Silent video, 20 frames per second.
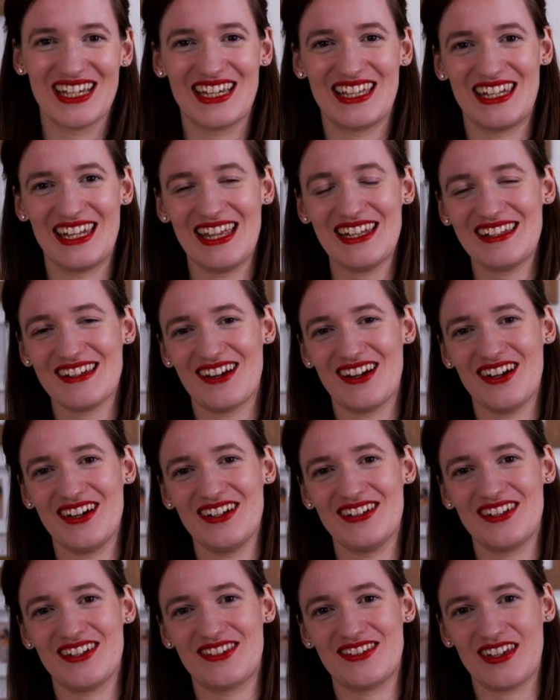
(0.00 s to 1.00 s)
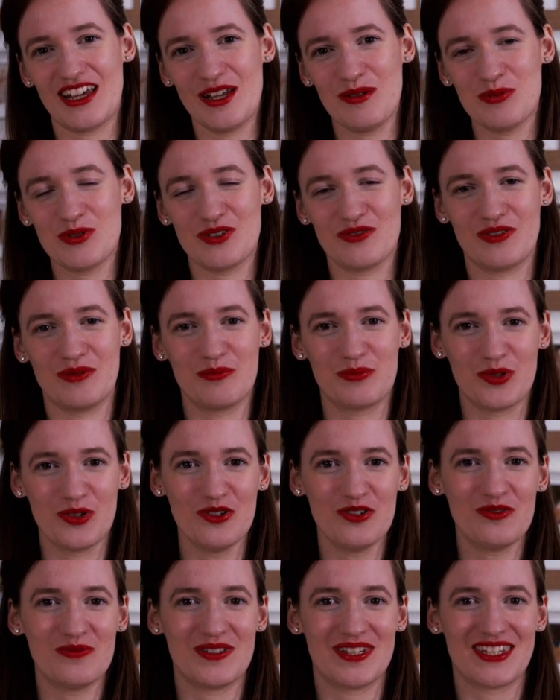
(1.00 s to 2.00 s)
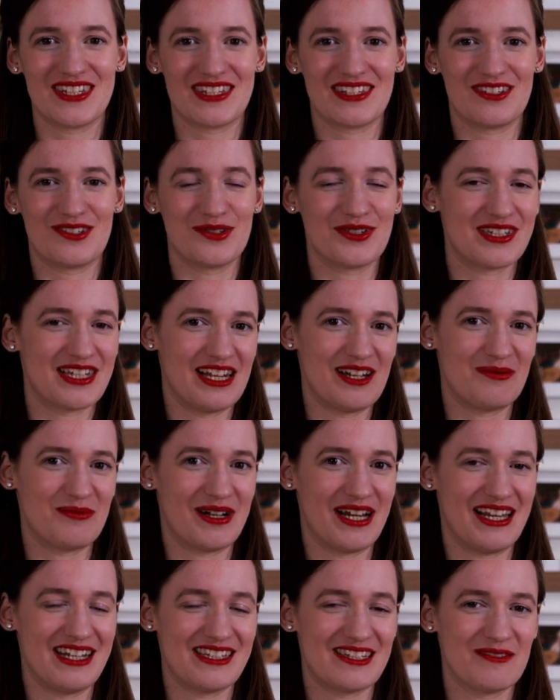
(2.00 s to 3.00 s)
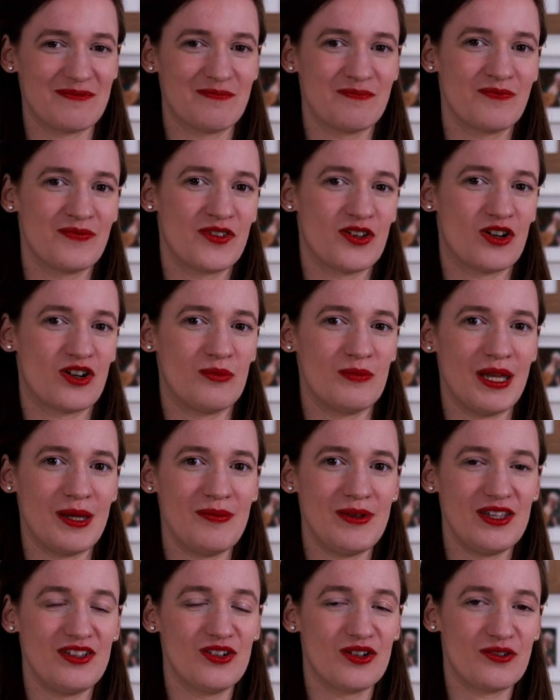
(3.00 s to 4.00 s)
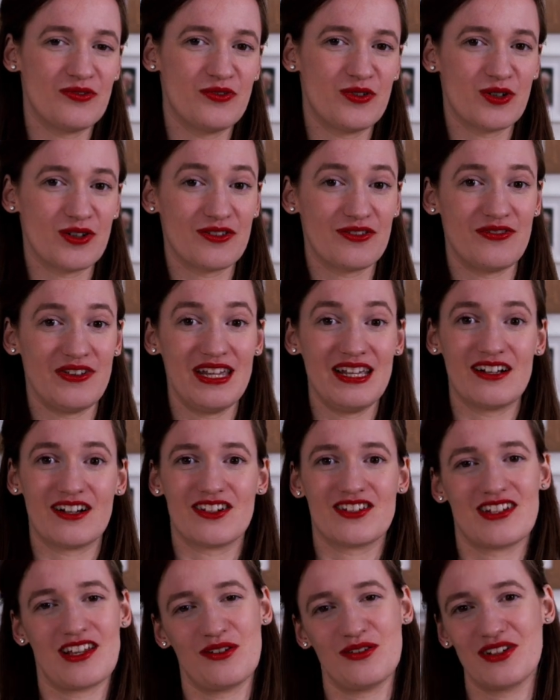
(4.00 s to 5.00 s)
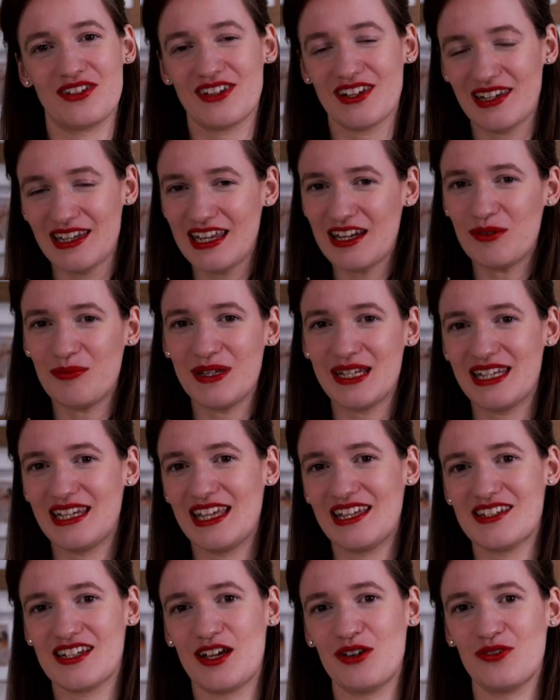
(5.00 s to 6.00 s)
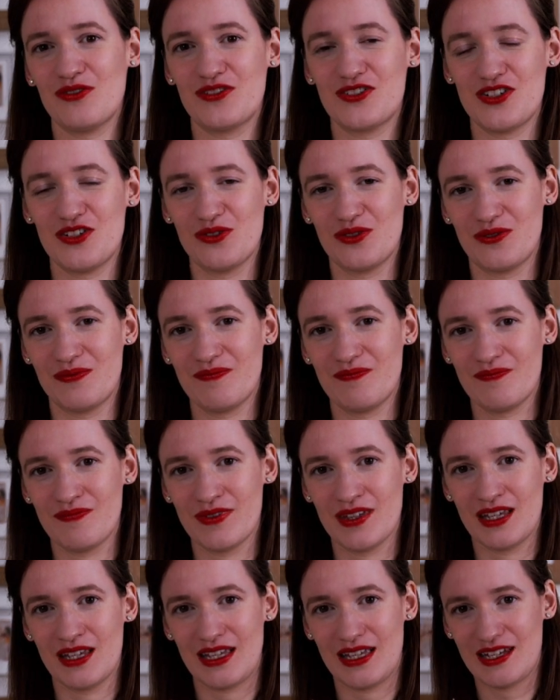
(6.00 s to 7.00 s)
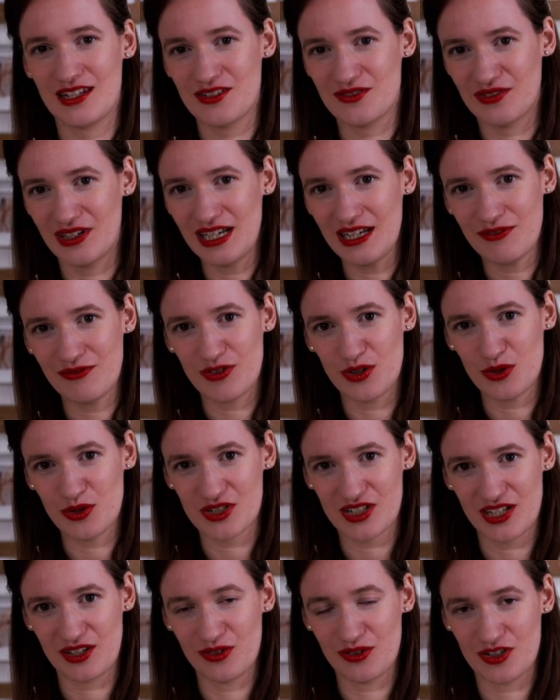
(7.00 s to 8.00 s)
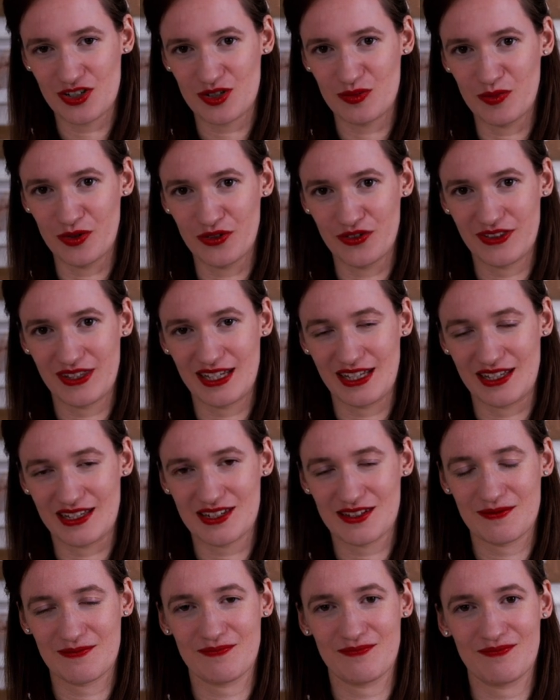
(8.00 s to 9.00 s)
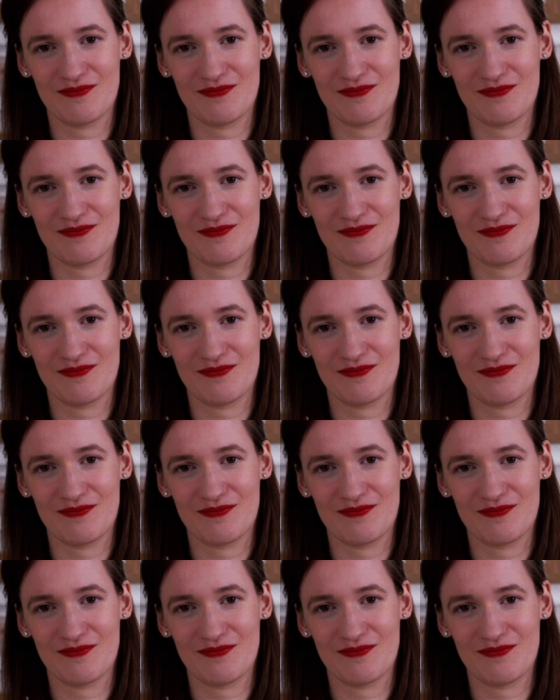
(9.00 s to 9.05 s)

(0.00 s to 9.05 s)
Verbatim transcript: That are the types of improvements to celebrate. Or maybe your fourth finger sounded a little bit less out of tune. It is really focusing on the small things